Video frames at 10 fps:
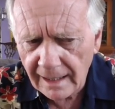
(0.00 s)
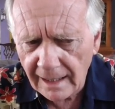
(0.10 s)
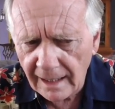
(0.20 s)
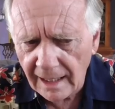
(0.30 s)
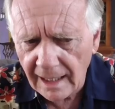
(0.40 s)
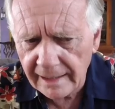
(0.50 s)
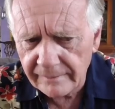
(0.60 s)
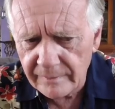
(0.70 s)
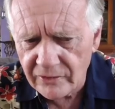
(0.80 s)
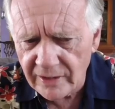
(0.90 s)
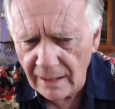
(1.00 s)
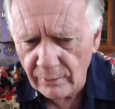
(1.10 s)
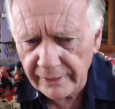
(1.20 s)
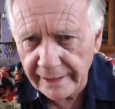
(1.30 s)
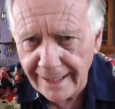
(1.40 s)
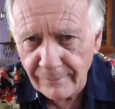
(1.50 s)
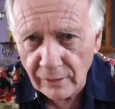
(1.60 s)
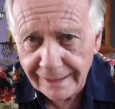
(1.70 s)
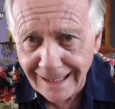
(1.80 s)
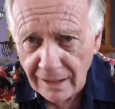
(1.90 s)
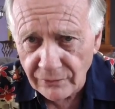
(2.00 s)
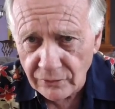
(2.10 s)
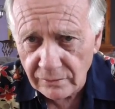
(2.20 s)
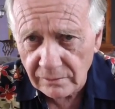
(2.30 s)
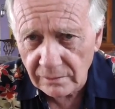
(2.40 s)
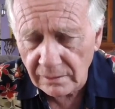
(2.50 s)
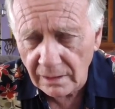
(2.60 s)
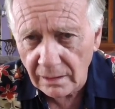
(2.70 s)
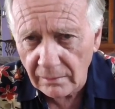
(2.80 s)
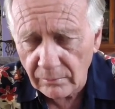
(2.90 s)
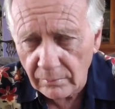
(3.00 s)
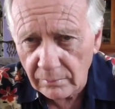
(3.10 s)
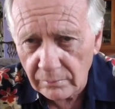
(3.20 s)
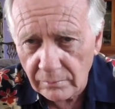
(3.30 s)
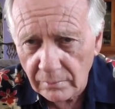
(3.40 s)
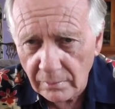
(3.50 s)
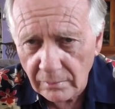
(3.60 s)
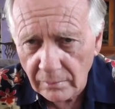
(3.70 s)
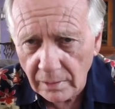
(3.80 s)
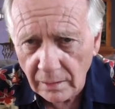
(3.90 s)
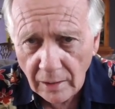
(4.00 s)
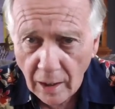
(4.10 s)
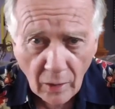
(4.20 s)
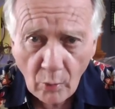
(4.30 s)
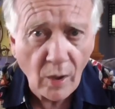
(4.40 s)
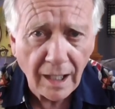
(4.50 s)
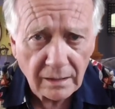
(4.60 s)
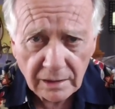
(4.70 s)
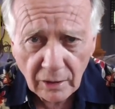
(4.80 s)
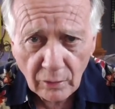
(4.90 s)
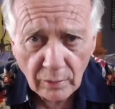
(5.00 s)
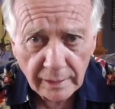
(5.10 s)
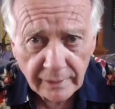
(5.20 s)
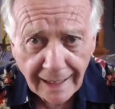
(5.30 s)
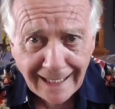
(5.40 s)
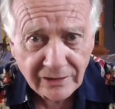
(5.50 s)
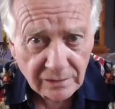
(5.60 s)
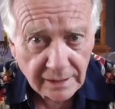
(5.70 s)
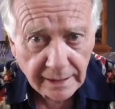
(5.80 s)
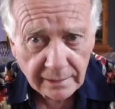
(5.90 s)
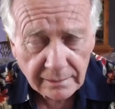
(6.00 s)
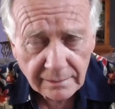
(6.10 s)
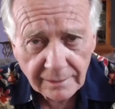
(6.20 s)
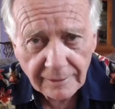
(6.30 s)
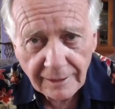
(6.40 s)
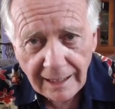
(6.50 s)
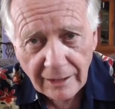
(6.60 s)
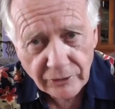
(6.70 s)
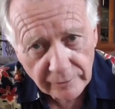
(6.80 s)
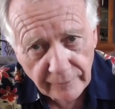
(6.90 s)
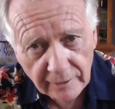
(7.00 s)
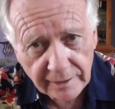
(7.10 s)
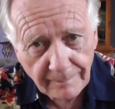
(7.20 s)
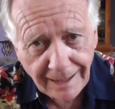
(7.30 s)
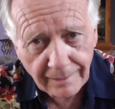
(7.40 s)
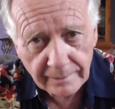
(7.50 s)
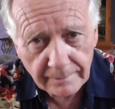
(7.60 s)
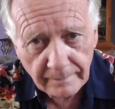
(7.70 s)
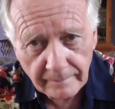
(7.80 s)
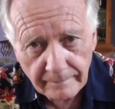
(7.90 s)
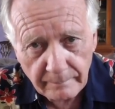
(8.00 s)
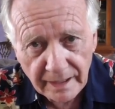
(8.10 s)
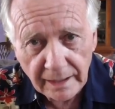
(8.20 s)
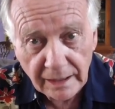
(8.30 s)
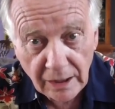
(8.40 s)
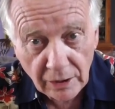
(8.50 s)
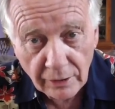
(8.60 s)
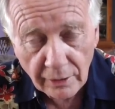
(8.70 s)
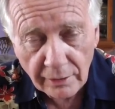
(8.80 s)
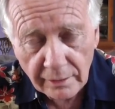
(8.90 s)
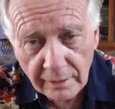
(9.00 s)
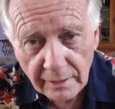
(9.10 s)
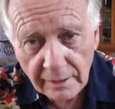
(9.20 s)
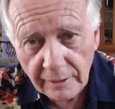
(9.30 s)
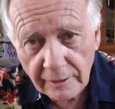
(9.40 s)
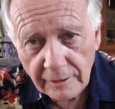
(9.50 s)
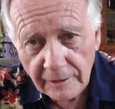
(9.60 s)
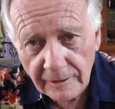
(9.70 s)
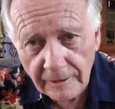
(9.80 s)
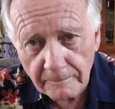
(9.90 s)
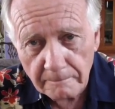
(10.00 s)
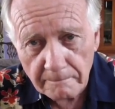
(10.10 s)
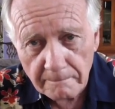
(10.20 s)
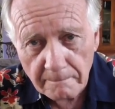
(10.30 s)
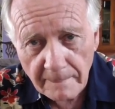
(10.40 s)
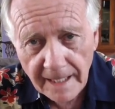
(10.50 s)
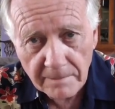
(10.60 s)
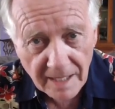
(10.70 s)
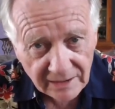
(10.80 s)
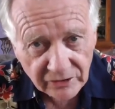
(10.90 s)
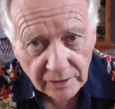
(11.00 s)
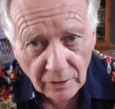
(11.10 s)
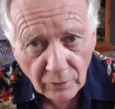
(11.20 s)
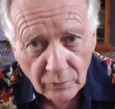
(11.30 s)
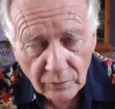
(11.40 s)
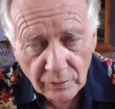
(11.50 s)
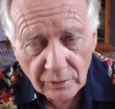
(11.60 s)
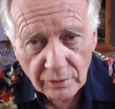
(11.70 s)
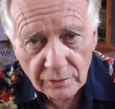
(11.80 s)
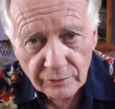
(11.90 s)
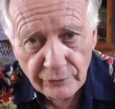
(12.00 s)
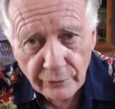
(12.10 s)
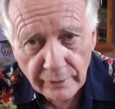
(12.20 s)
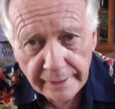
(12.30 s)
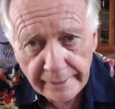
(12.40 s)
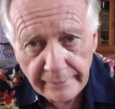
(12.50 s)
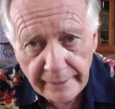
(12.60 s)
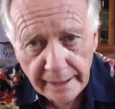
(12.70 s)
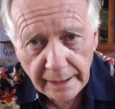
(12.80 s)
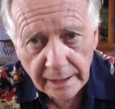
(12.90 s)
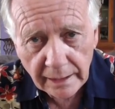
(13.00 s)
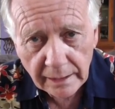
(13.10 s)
I sat with the camera on the couch a while ago and asked Lynn how she felt about being here in Mexico during the